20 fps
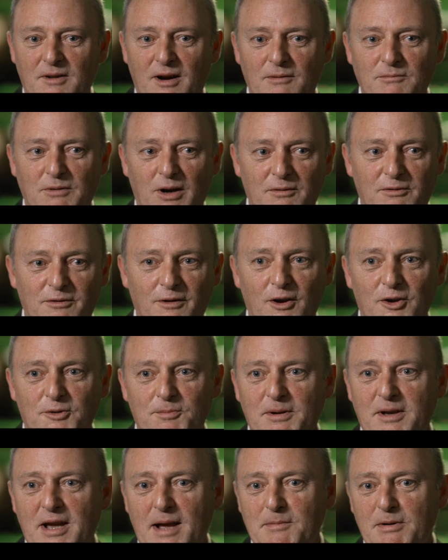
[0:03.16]
I
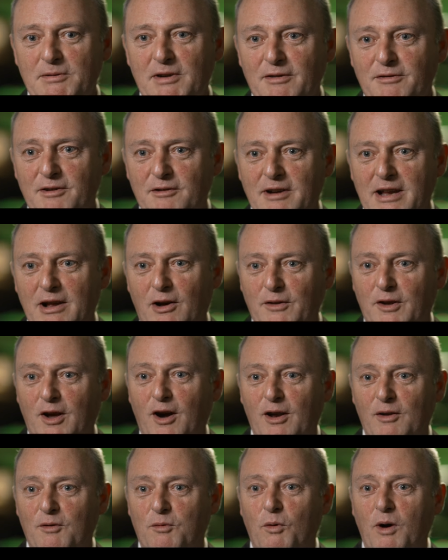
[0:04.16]
first became a referee on the
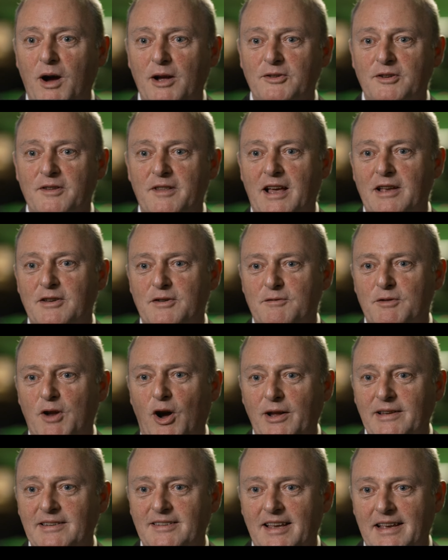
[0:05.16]
Isle of Wight at the age of
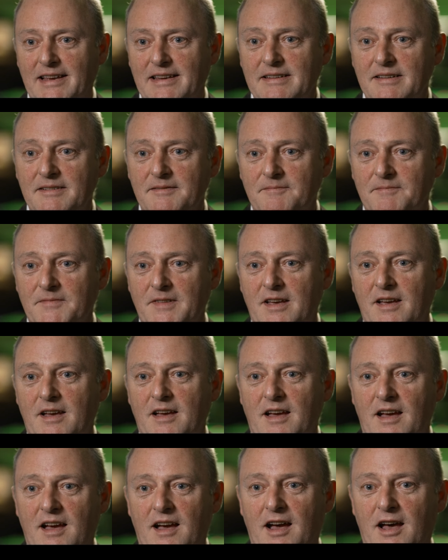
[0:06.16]
19.
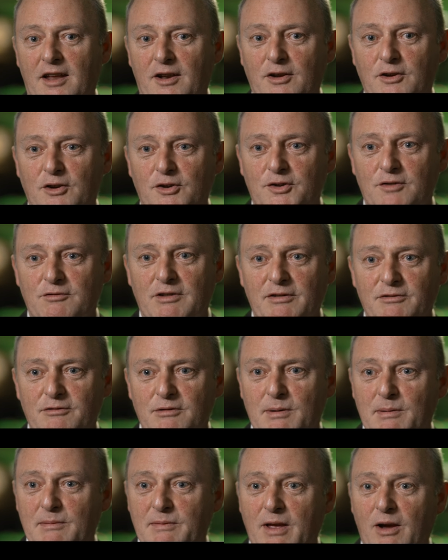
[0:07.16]
And I used to
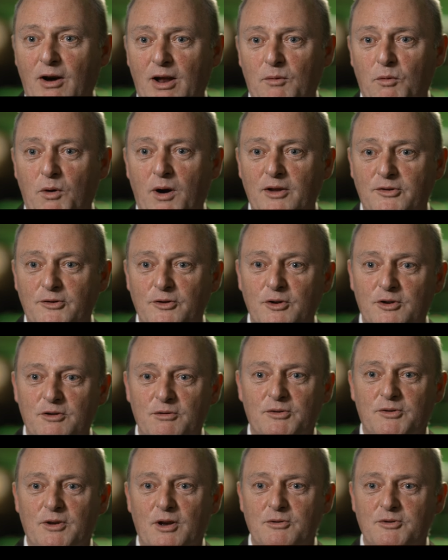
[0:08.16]
referee with the Isle of Wight
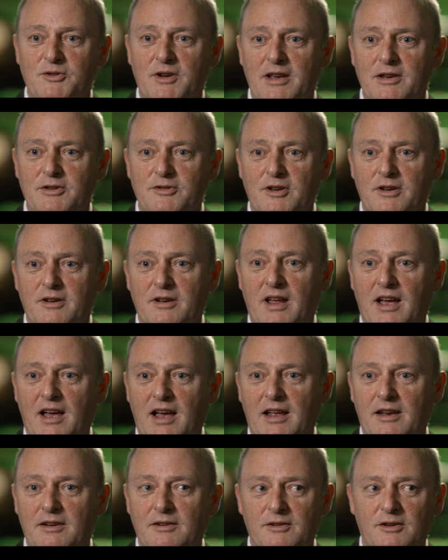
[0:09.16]
Snooker Association
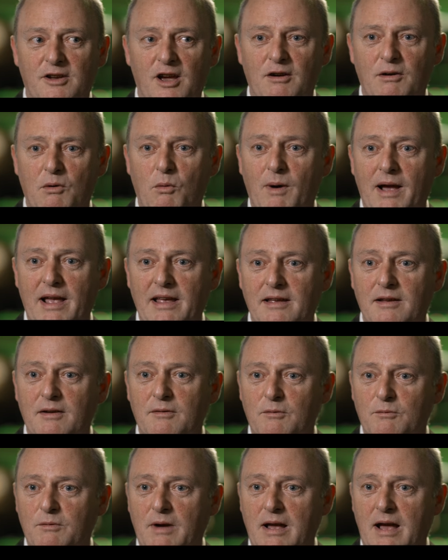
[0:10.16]
and go away
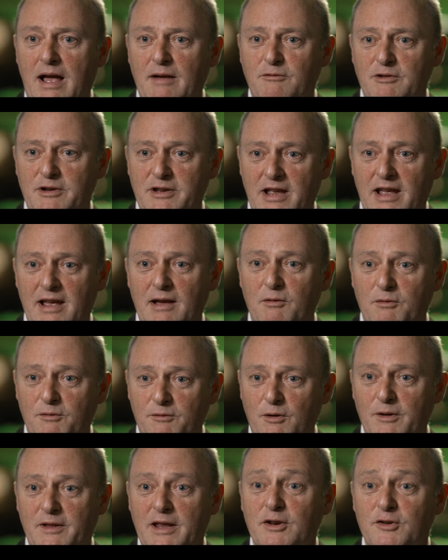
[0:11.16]
every year
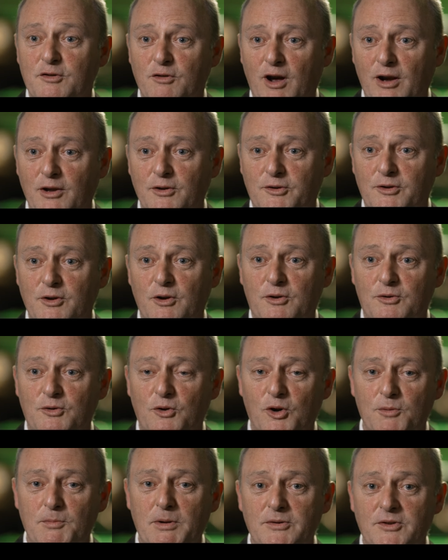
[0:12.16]
for the Inter-Island Snooker
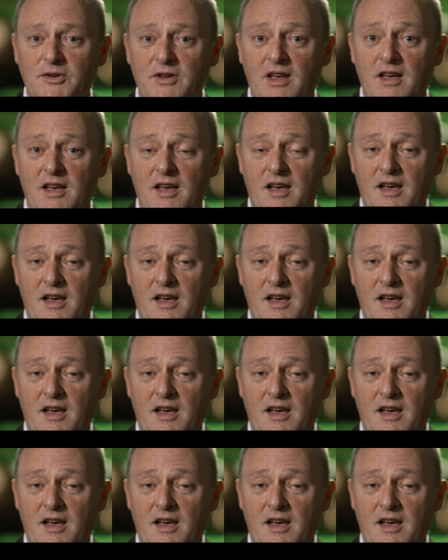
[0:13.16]
Tournament.